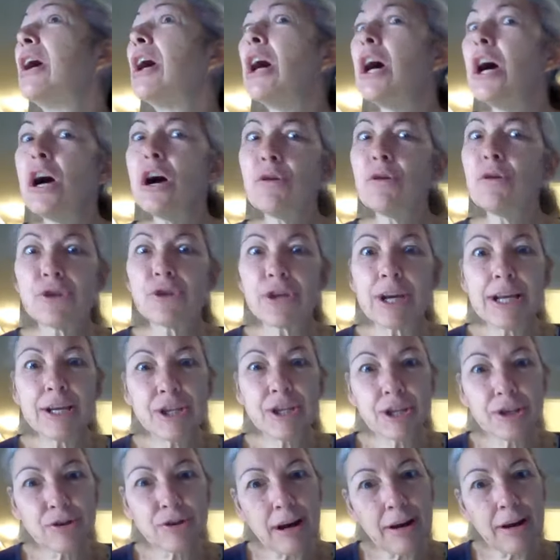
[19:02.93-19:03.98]
Oh,
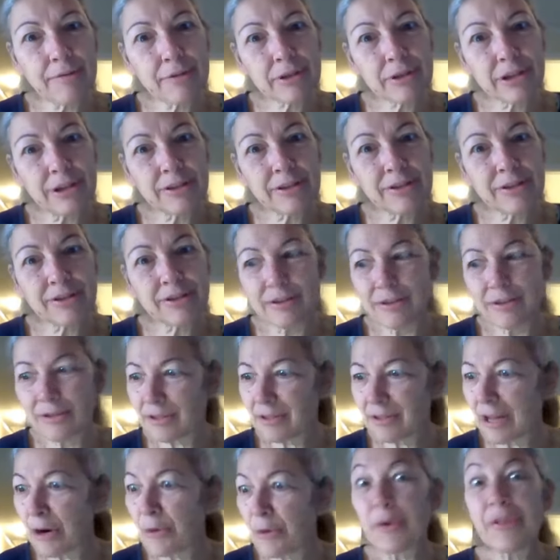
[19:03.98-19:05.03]
changing driver's licenses.
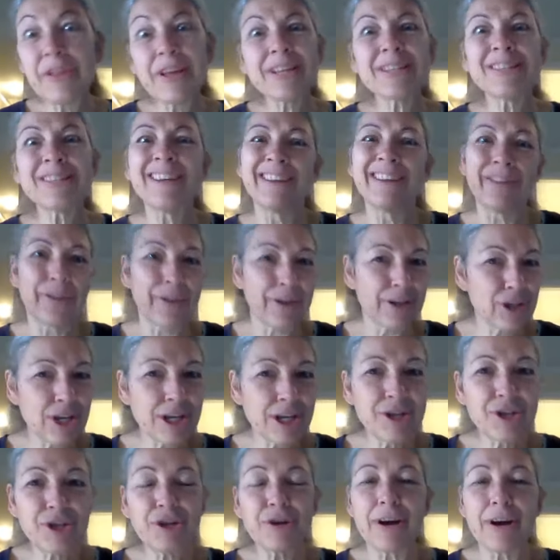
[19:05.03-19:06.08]
Oh, and that's the other thing,
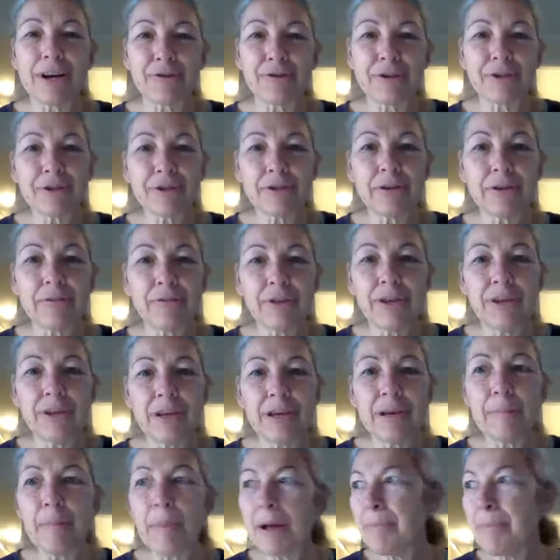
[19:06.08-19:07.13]
changing your address on
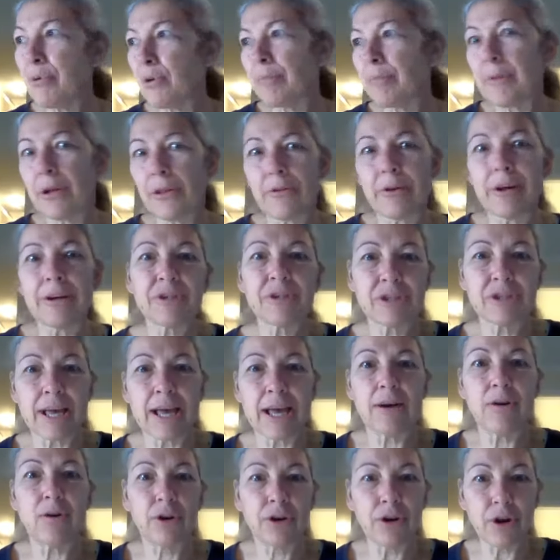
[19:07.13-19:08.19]
everything. My poor mother has
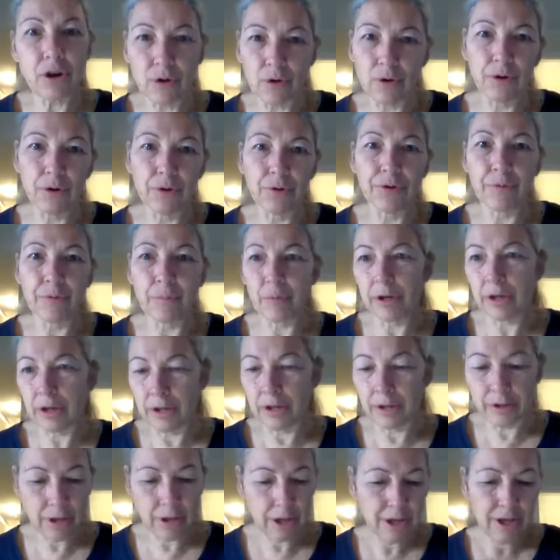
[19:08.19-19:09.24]
sat on hold
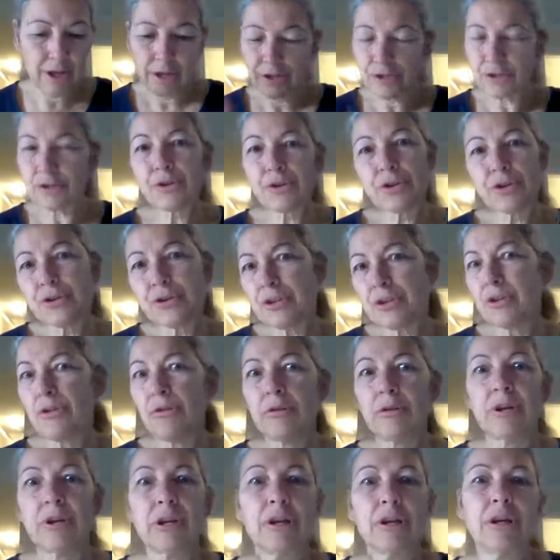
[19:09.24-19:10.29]
with Social
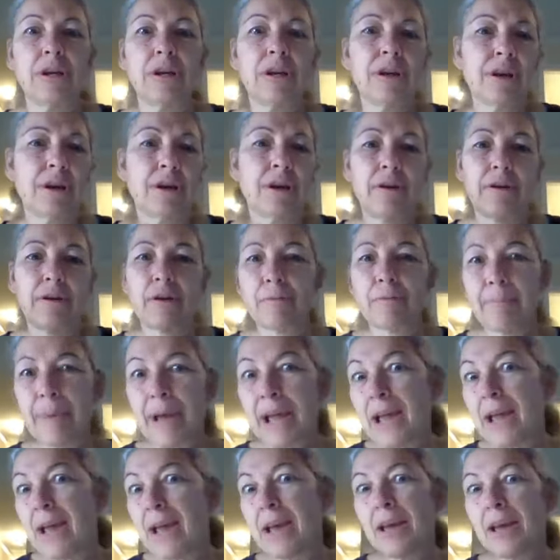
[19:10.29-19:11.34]
Security, her
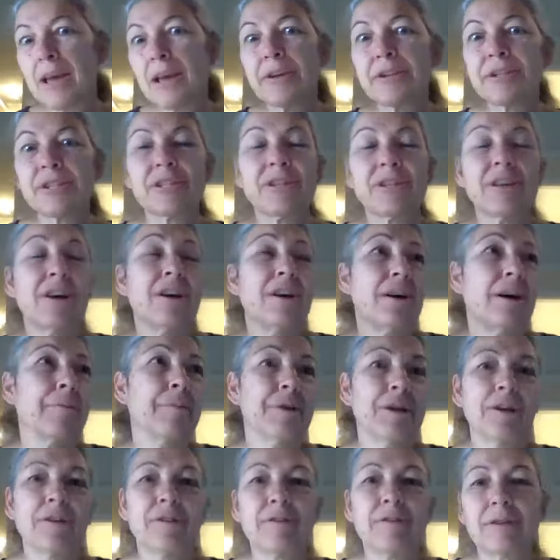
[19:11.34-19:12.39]
banks, I
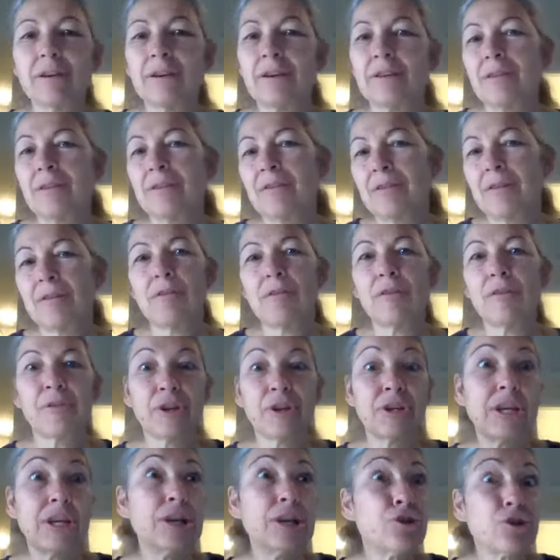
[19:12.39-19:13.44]
mean, the
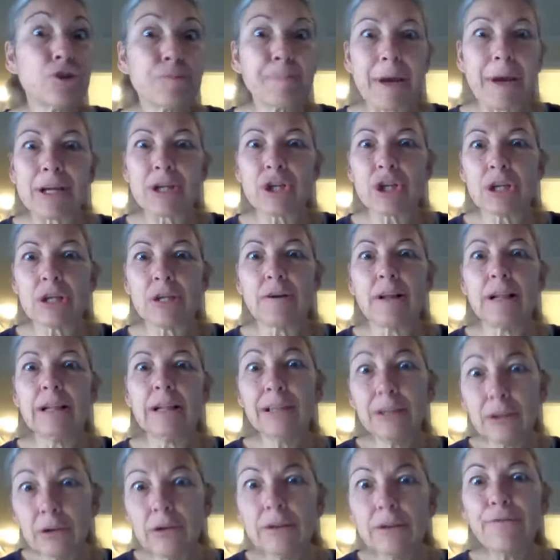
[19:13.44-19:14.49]
teacher's pension,
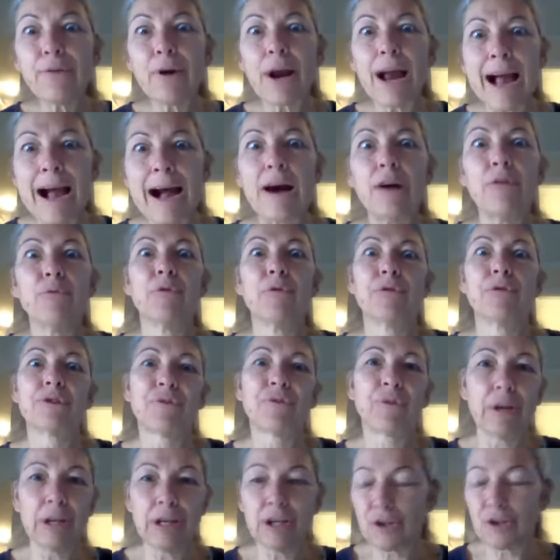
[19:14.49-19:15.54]
literally for hours
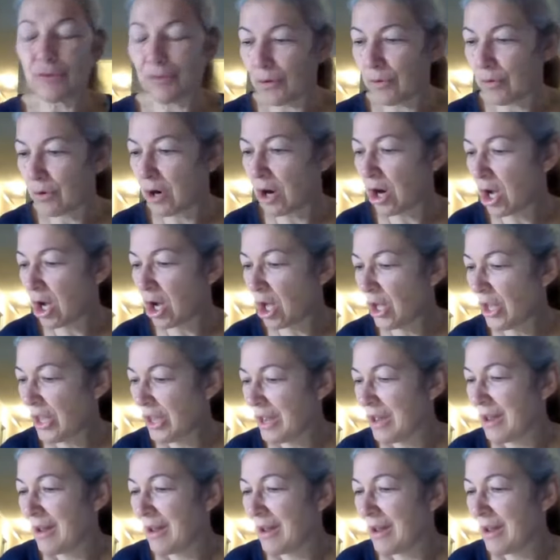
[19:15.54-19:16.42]
for each phone call.